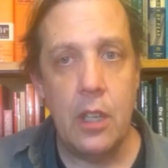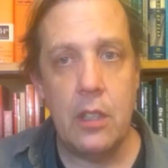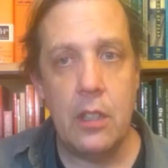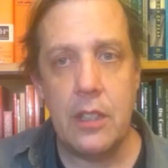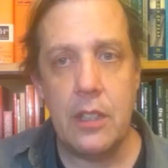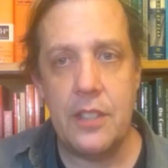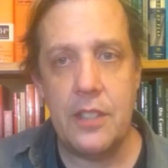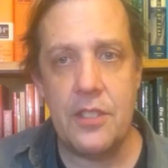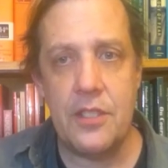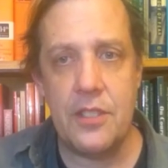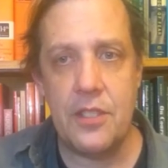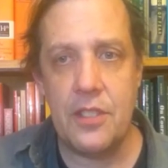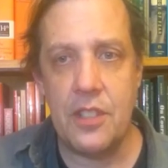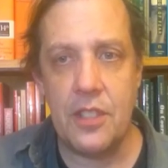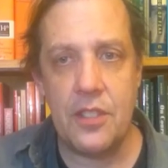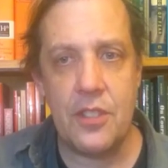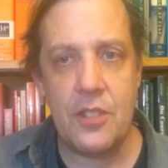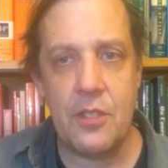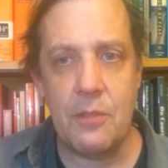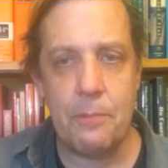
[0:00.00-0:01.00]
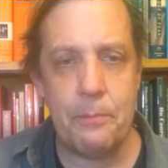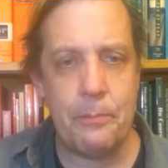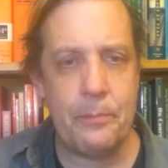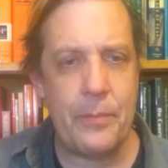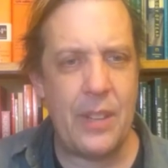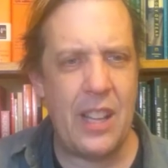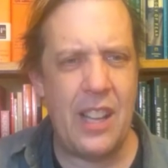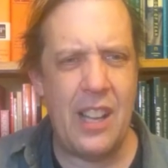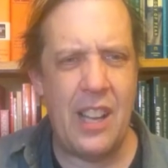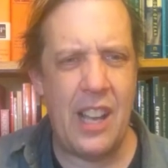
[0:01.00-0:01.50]
Let's just,
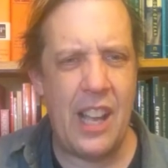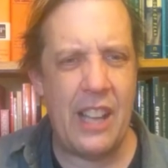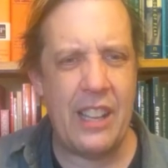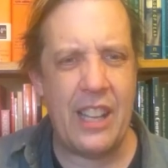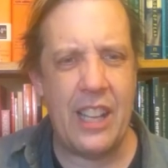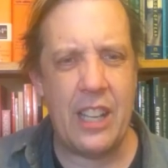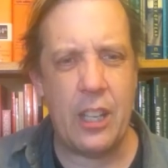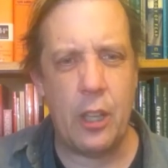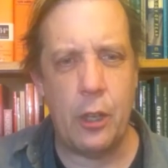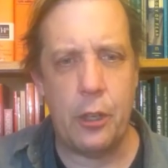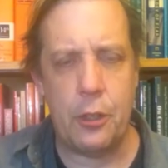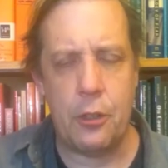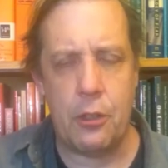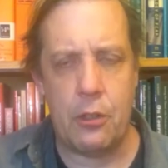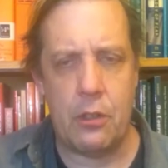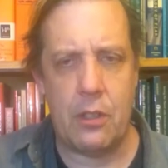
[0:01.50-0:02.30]
uh, I gotta go to